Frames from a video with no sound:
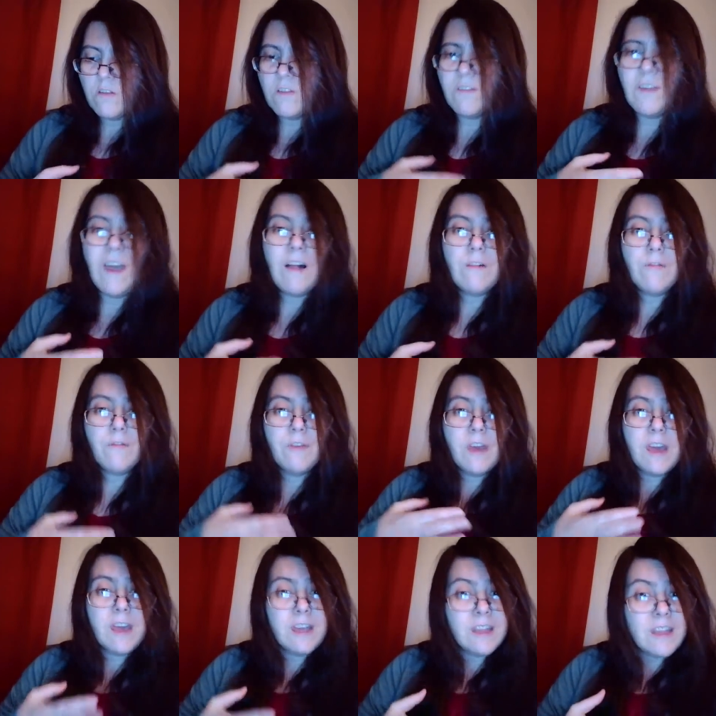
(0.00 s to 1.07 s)

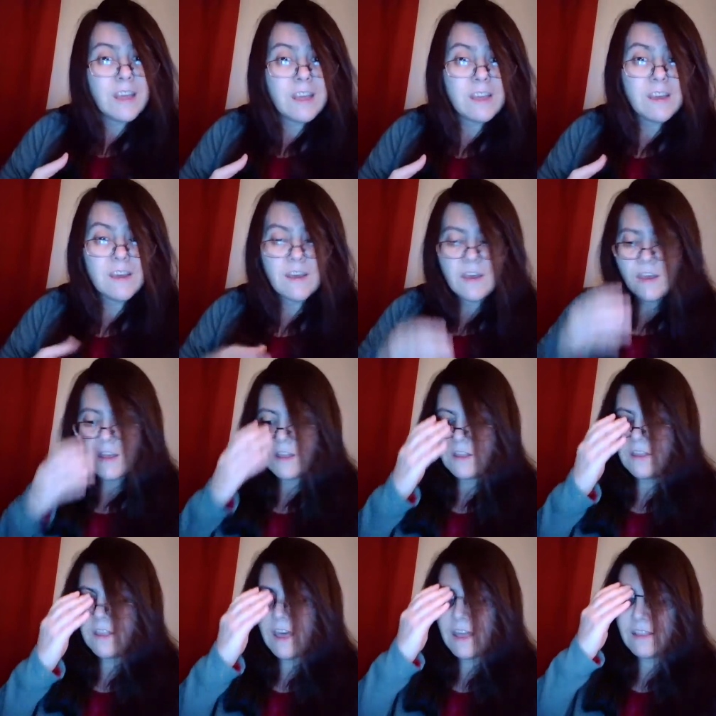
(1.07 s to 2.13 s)
self-healing
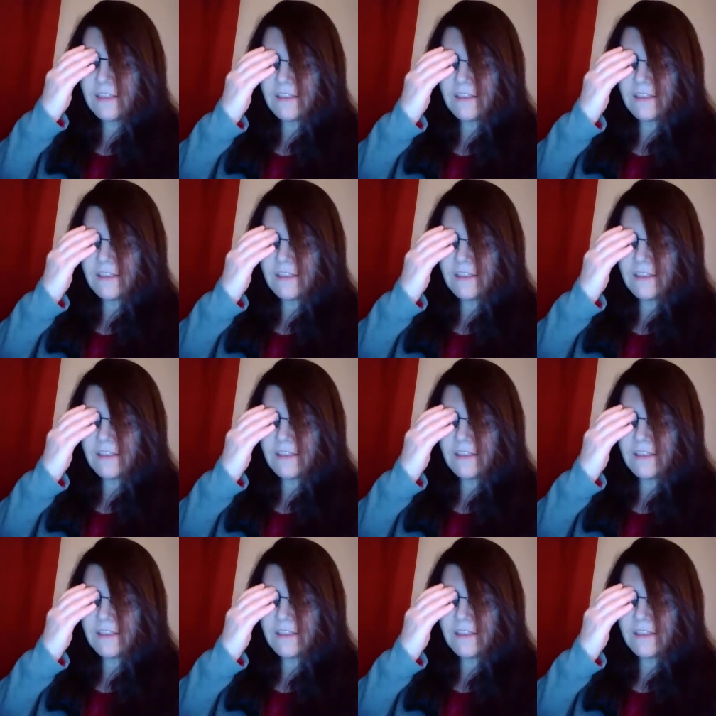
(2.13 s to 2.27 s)
that